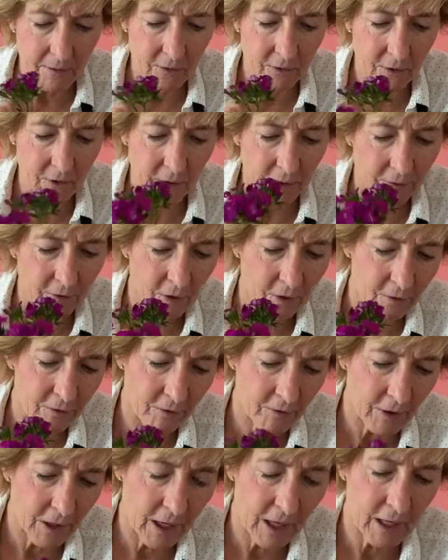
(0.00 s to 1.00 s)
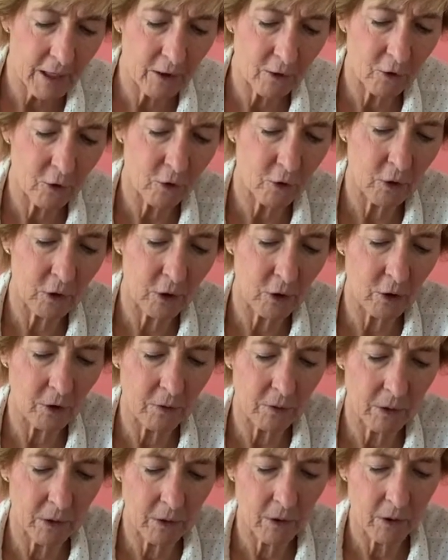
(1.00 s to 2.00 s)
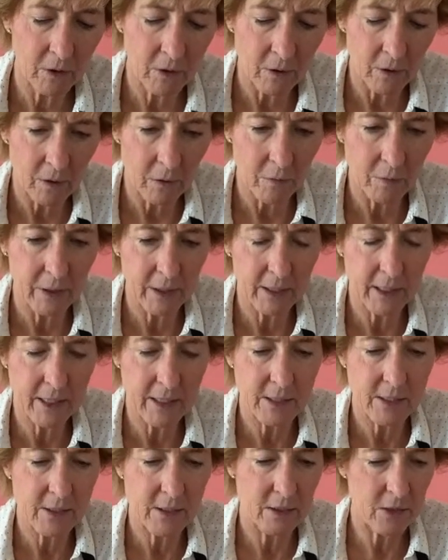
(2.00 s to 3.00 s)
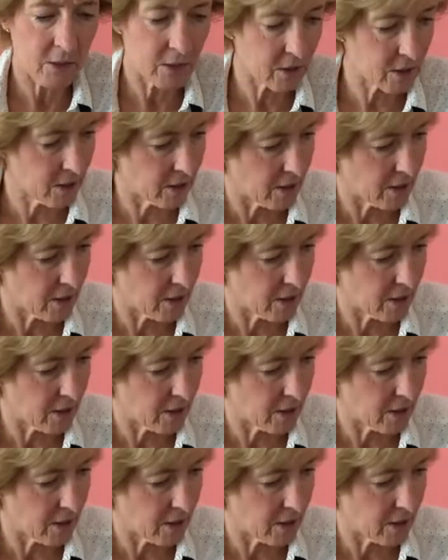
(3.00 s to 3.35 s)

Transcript: You have to find your little places.